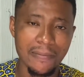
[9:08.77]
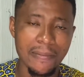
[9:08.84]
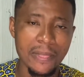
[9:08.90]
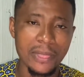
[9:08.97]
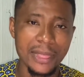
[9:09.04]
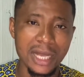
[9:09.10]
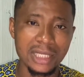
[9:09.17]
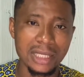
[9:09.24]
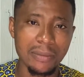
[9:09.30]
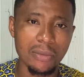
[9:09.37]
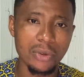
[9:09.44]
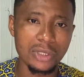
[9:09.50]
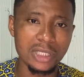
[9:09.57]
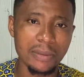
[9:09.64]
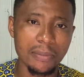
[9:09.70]
That's the
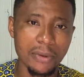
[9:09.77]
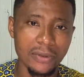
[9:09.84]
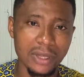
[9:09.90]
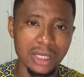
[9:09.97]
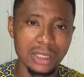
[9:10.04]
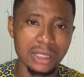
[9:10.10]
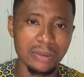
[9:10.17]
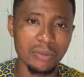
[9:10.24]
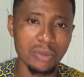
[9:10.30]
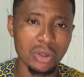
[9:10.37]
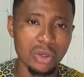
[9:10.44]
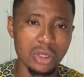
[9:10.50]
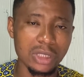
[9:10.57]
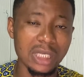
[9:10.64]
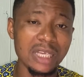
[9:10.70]
most important thing,
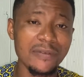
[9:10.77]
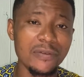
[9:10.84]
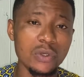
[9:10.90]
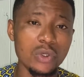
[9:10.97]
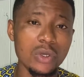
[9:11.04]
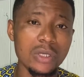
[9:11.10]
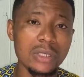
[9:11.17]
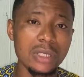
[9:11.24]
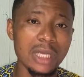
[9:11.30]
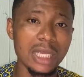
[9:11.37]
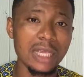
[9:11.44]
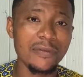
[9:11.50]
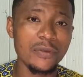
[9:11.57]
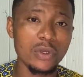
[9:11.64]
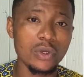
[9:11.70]
because if you
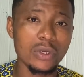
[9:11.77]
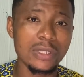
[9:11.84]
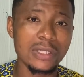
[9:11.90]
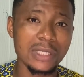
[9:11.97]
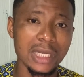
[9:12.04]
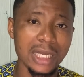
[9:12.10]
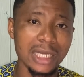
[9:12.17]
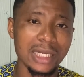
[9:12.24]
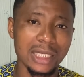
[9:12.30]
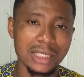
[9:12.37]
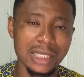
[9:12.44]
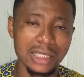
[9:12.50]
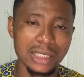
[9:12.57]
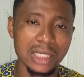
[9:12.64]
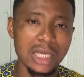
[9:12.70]
don't select the text,